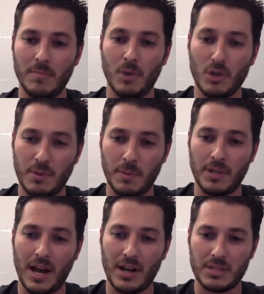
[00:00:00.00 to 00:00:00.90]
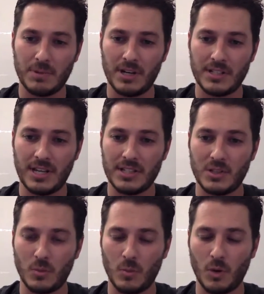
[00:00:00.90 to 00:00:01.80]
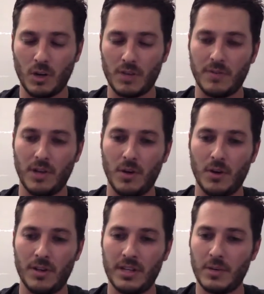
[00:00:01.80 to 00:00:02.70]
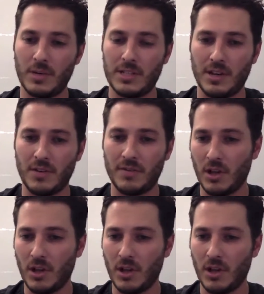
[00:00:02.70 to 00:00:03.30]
most people now experience as the workflow or the retail